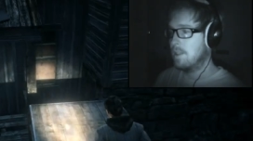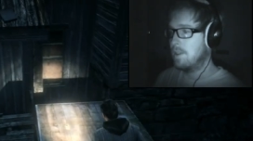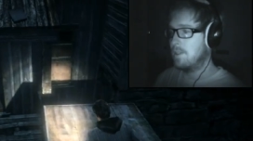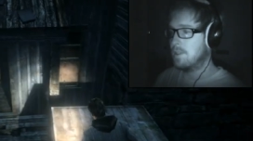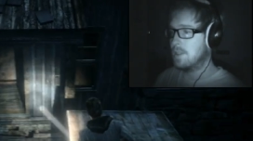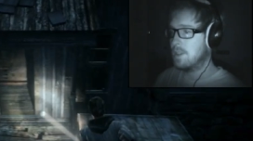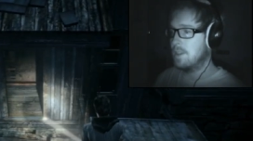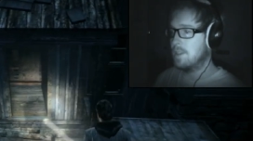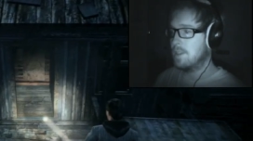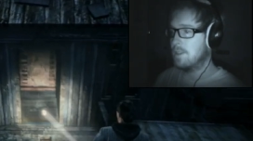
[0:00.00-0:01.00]
Not so
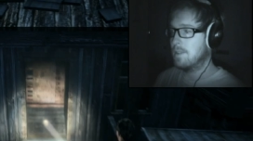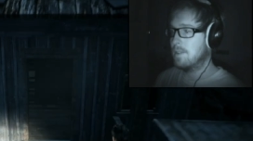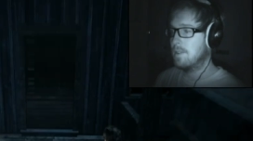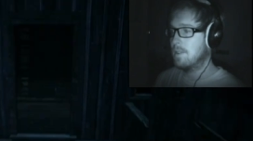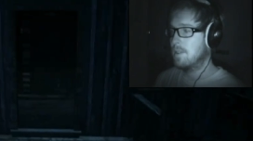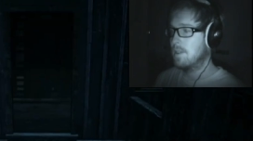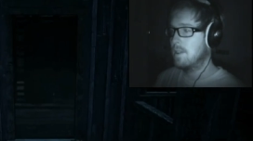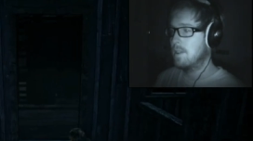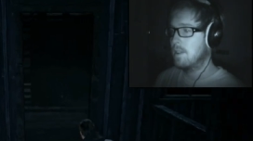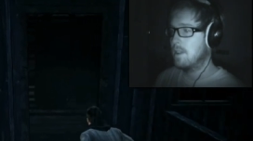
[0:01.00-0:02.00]
good.
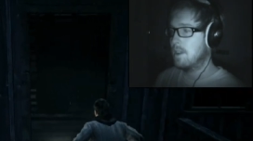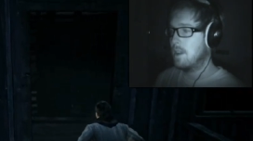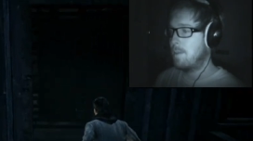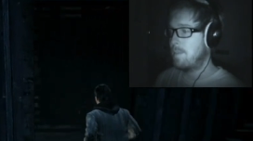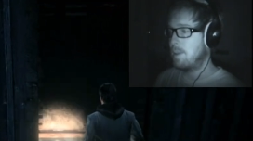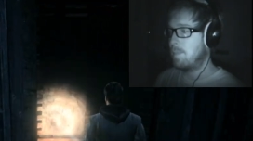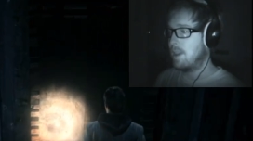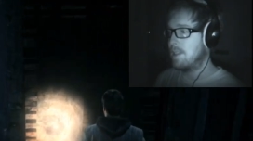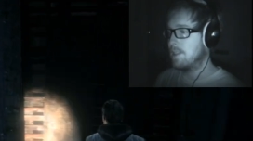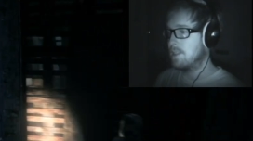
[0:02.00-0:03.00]
Can't remember how to
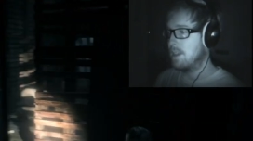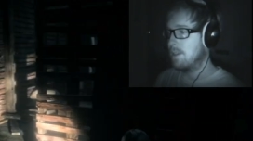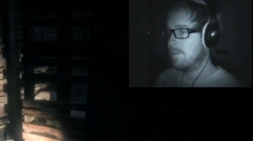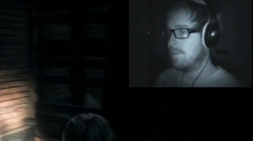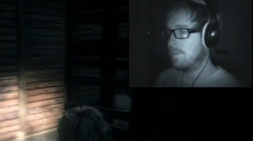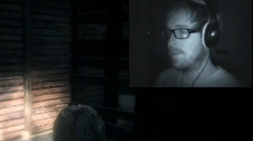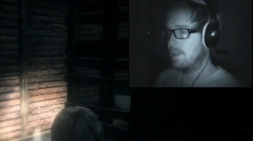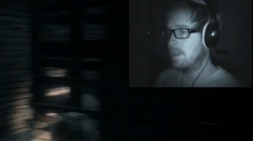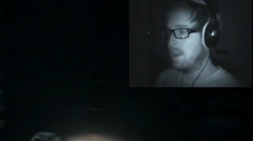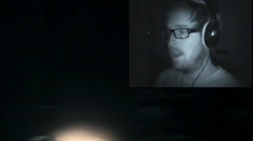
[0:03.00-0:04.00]
play this now.
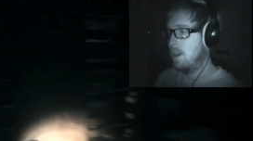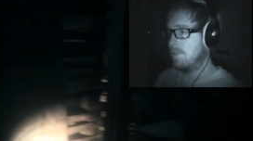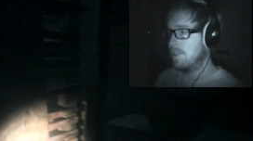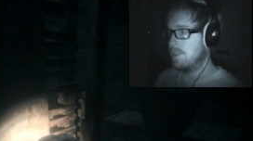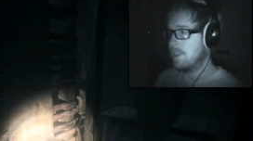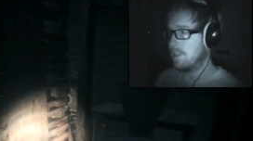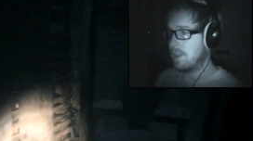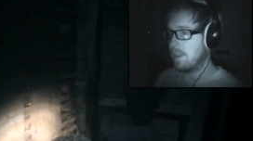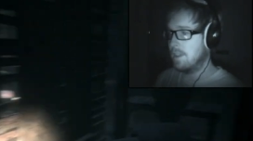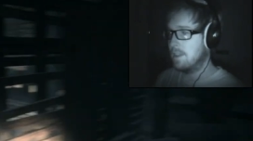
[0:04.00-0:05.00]
Oh, if there's
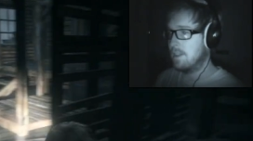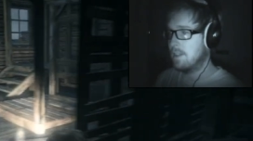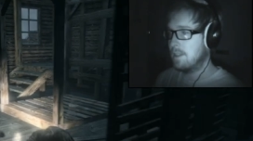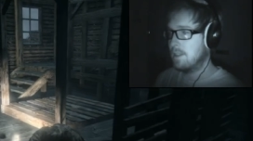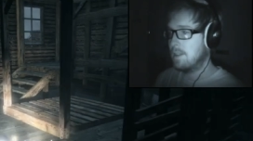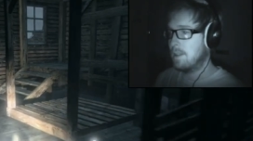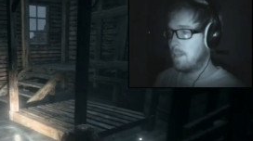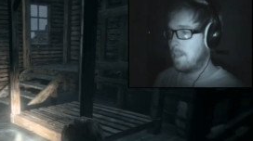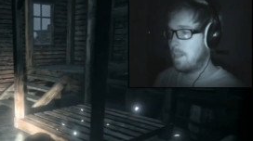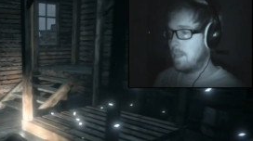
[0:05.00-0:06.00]
anything.
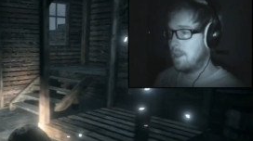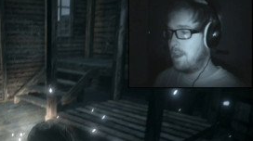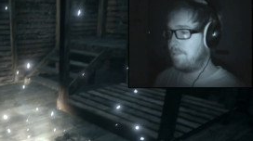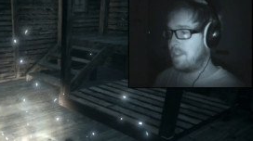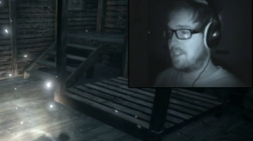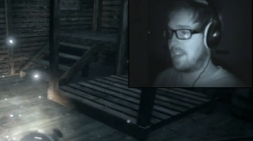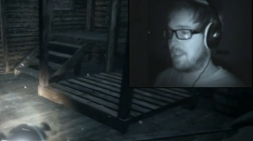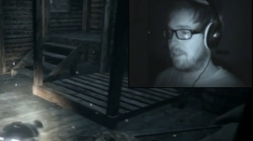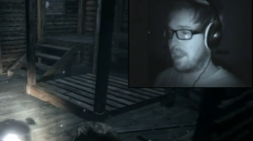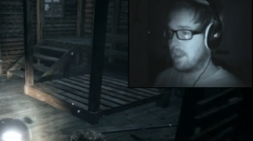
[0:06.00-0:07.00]
If there's
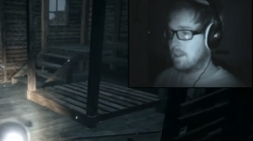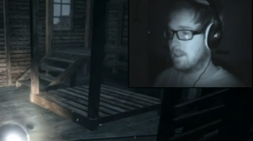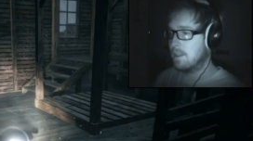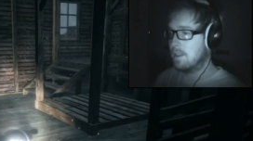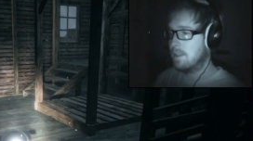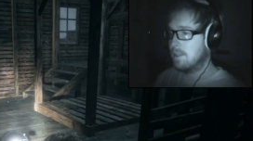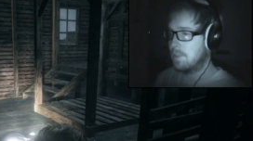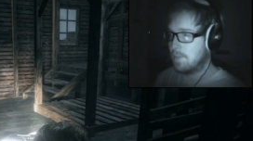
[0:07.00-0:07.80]
anything. It's